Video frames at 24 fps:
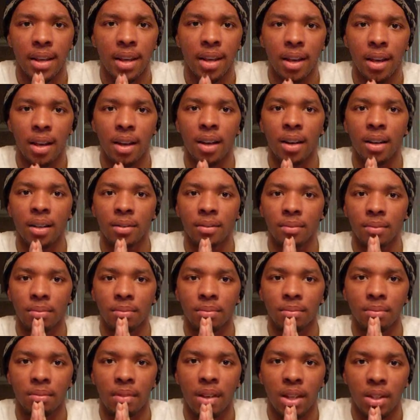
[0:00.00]
Yeah.
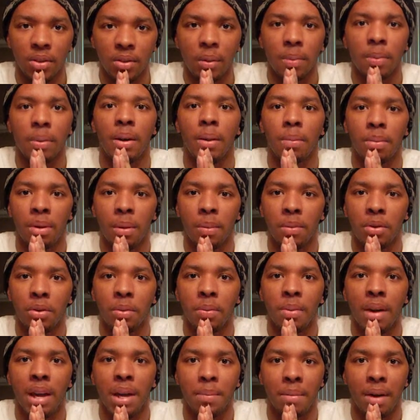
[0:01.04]
XY Pop Up, you
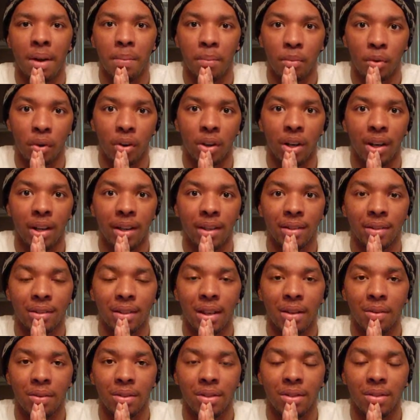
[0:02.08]
made my morning.
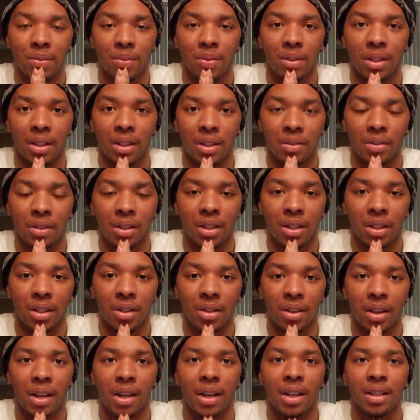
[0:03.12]
That was really, really
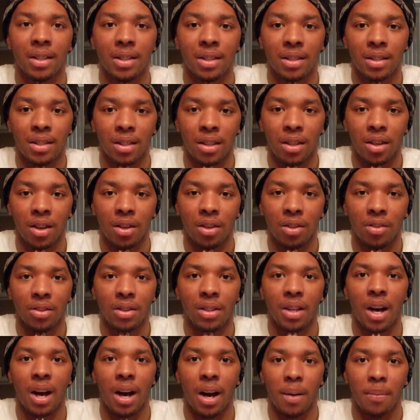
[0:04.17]
great to see all
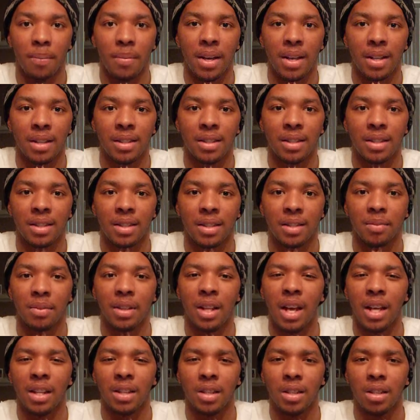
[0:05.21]
those comments.
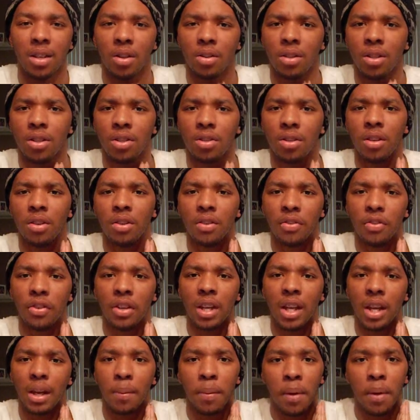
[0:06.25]
Glad to know that you didn't
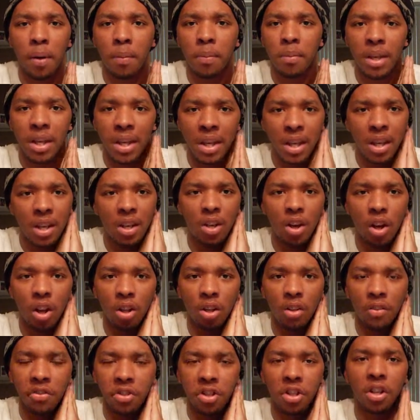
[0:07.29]
forget about me and
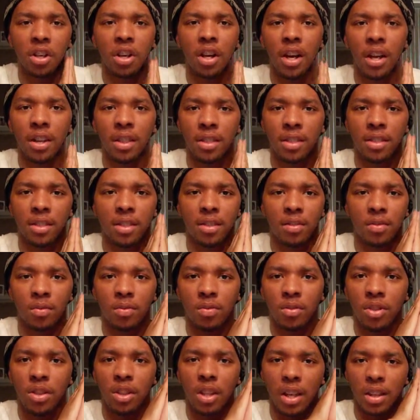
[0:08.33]
all of your
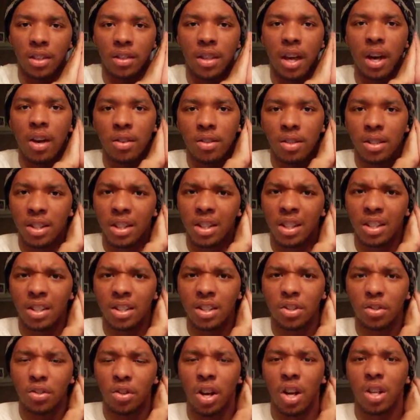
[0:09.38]

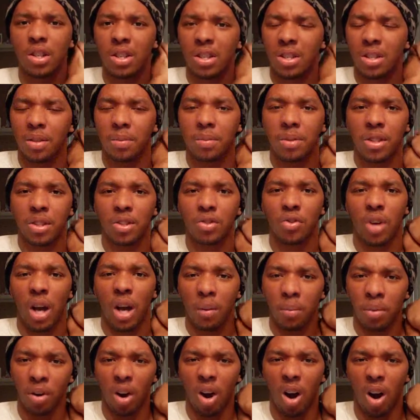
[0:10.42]
1,200
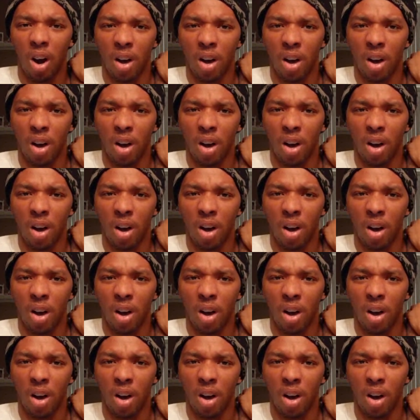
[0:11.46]
subscriber